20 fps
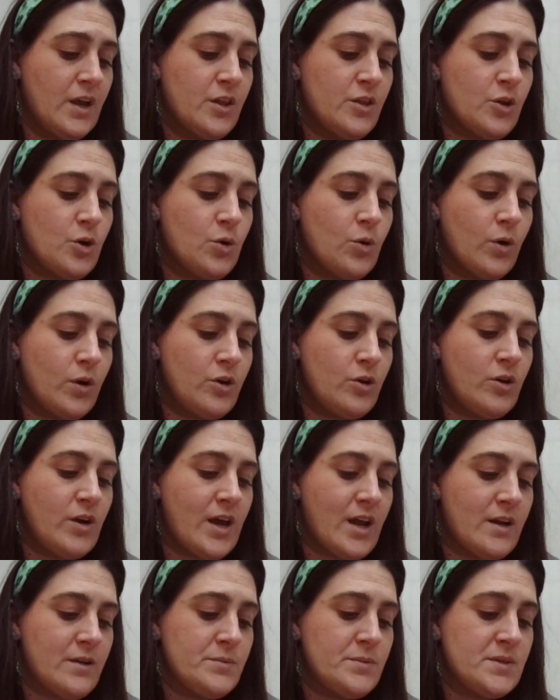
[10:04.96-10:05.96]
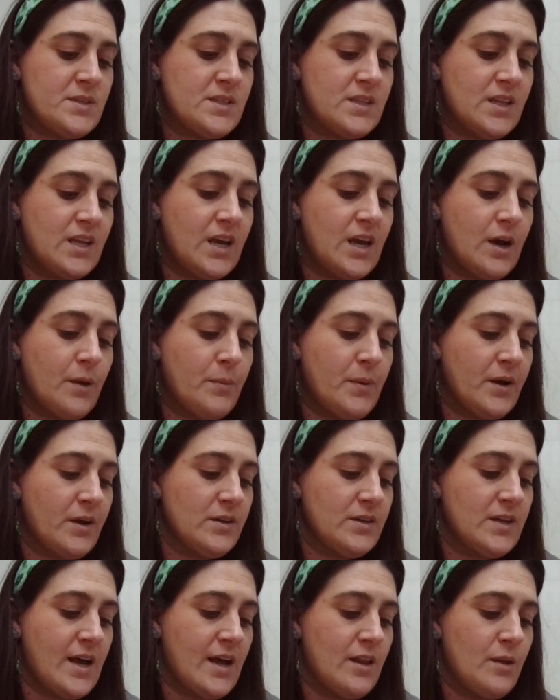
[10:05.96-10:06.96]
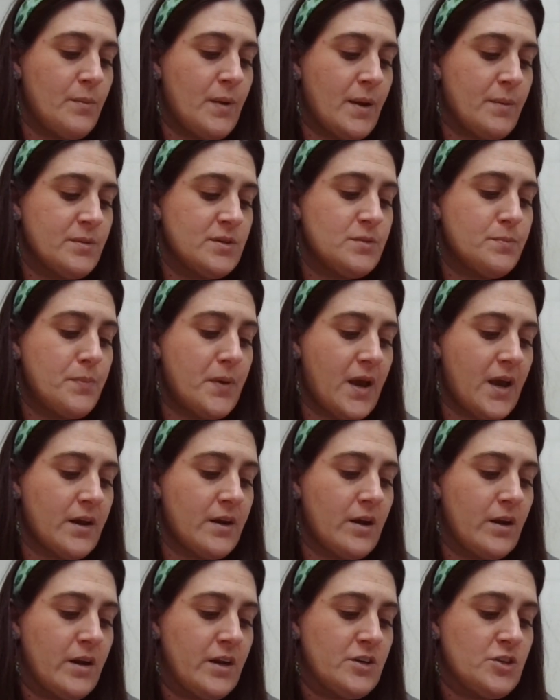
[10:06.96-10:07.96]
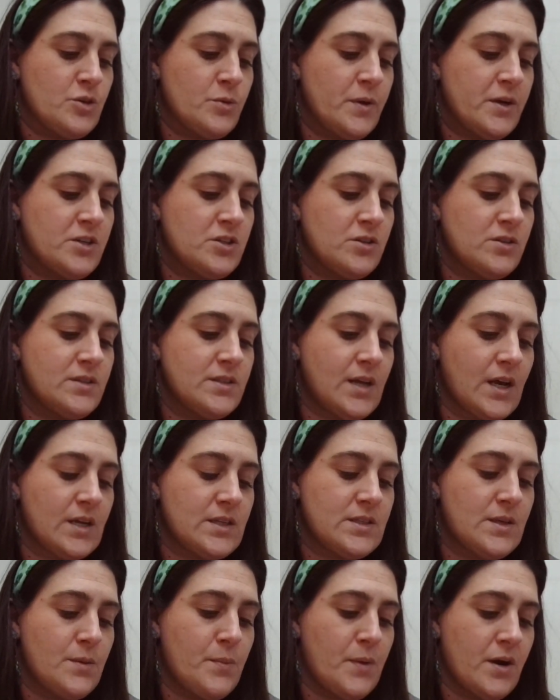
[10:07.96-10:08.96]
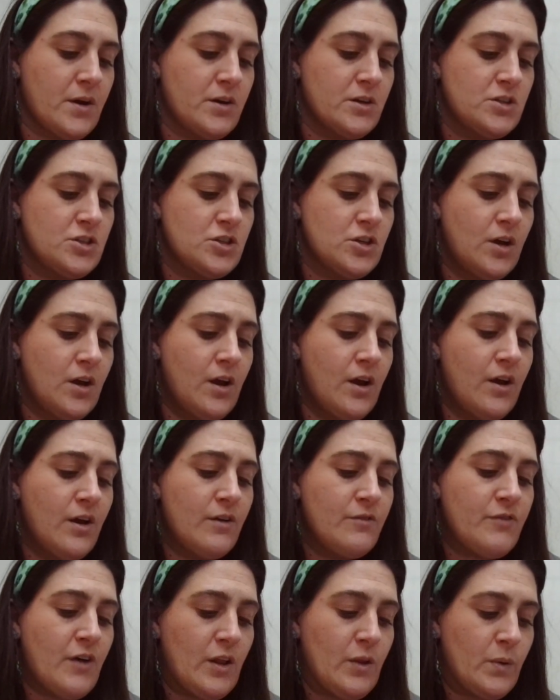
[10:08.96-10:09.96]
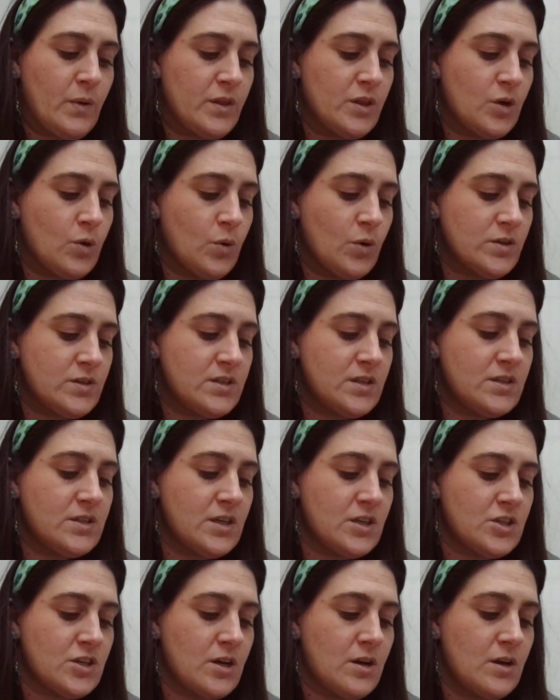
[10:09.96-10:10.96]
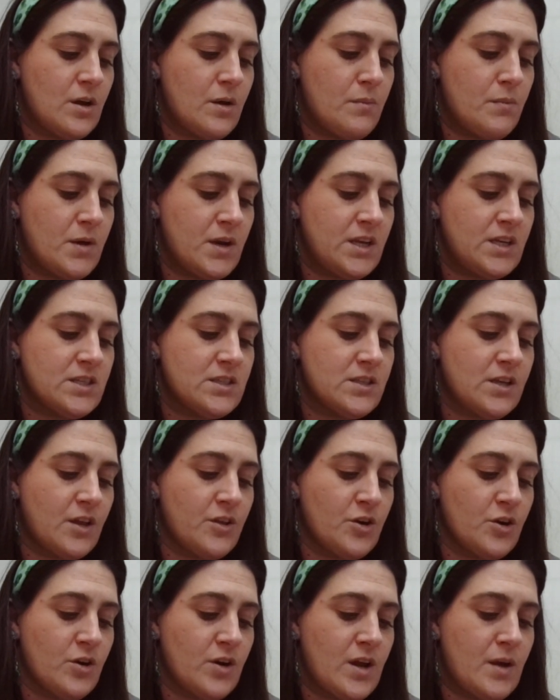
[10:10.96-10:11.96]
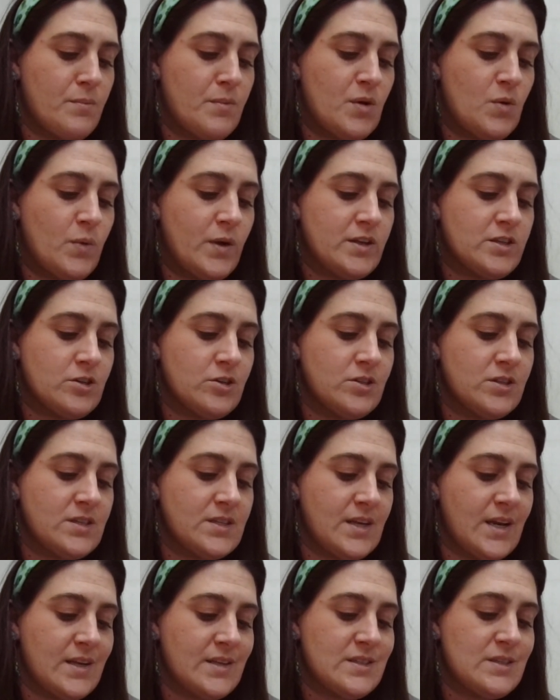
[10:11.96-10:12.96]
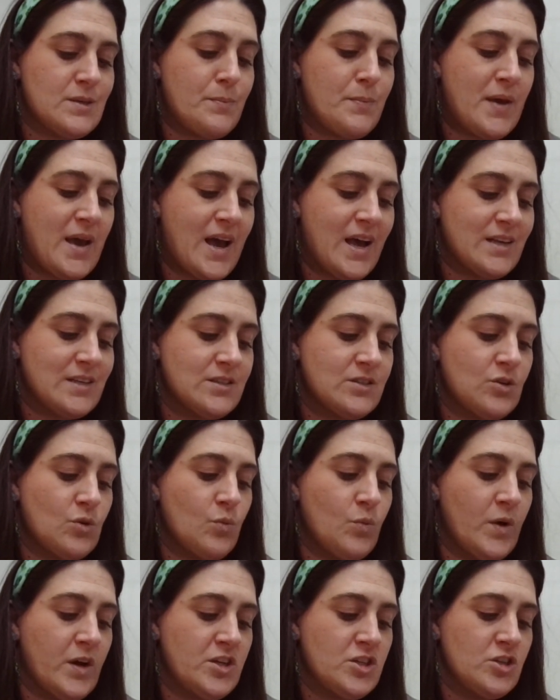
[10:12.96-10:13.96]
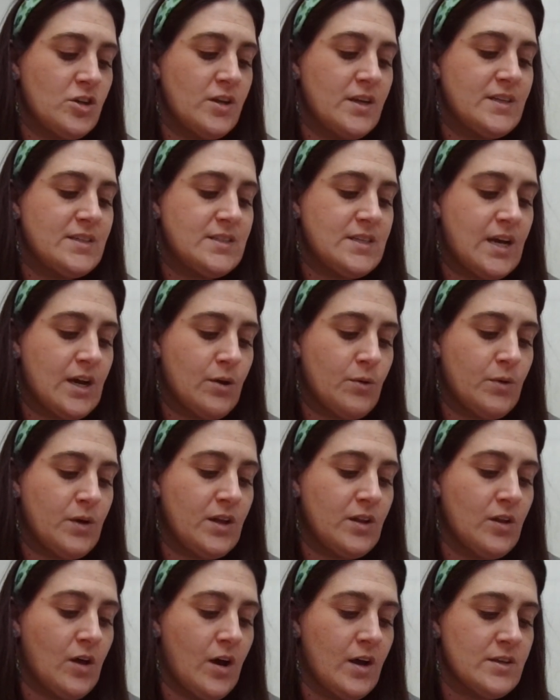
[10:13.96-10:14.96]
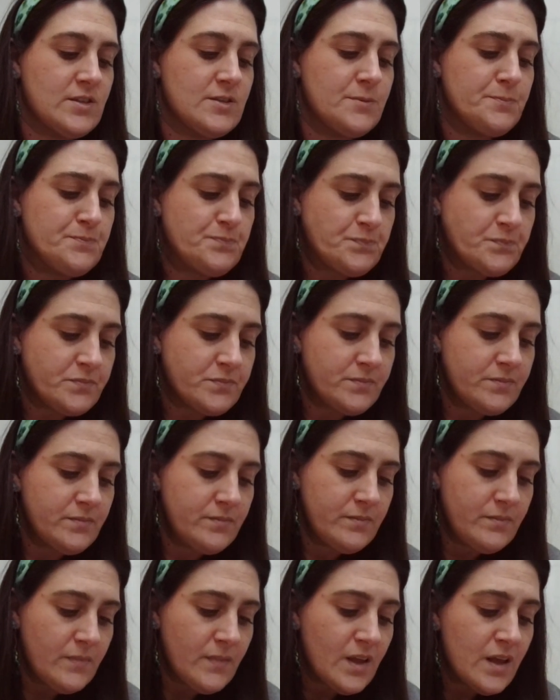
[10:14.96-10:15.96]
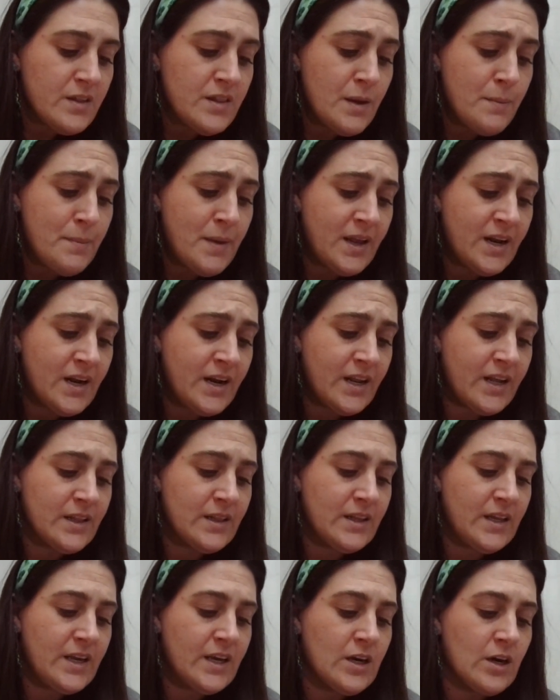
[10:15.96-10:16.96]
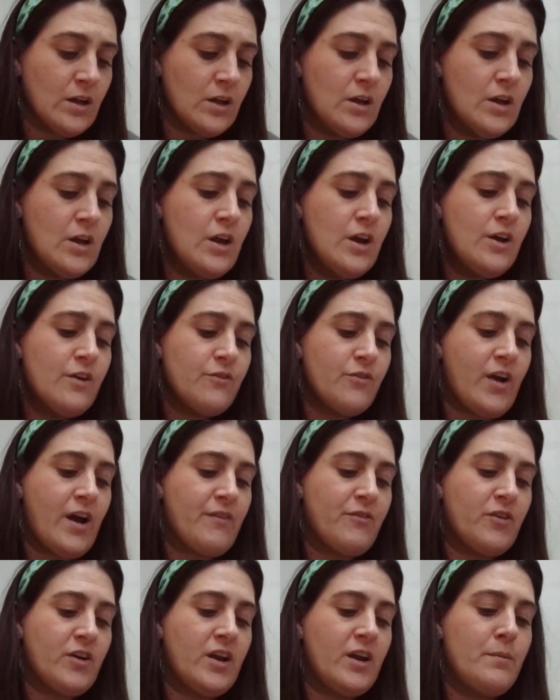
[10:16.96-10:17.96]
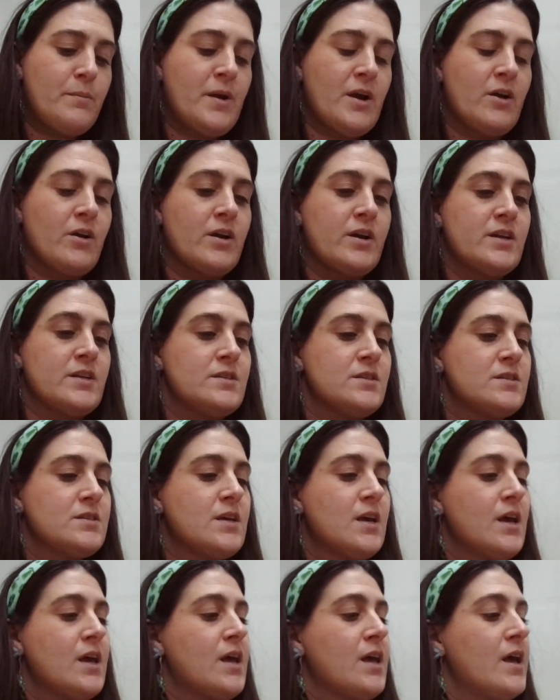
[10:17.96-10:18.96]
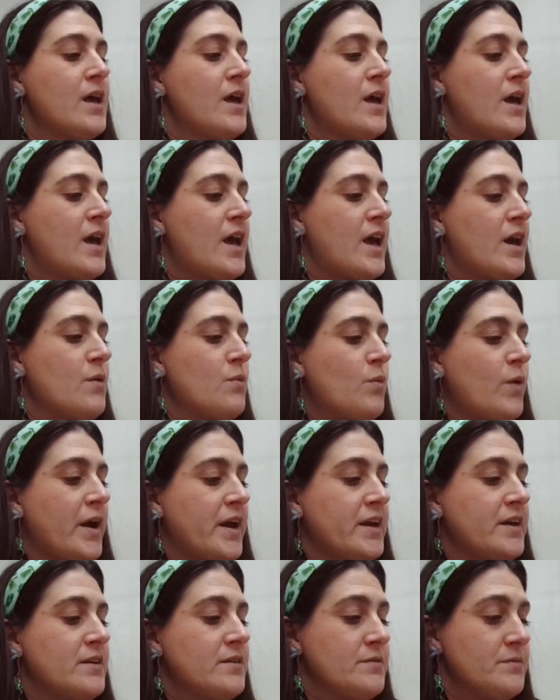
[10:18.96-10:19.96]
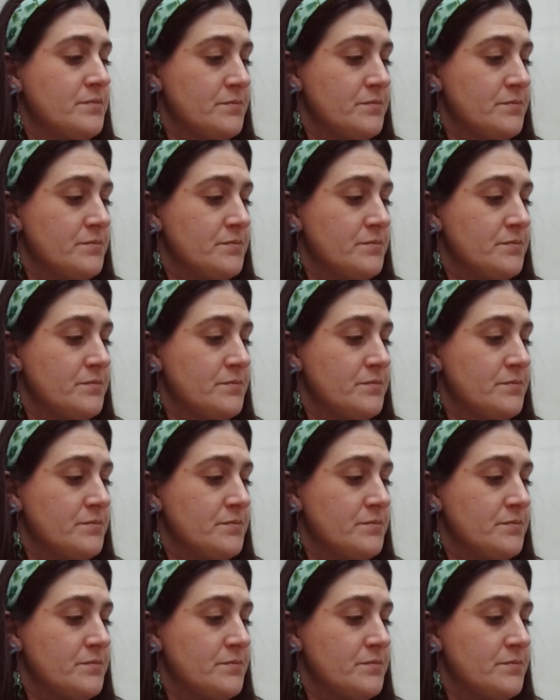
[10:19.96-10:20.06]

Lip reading: The court unanimously upheld Alabama's ban on interracial sex and marriage. Following the court's decision, many southern and Midwestern states passed racial integrity laws that made it illegal for African Americans and white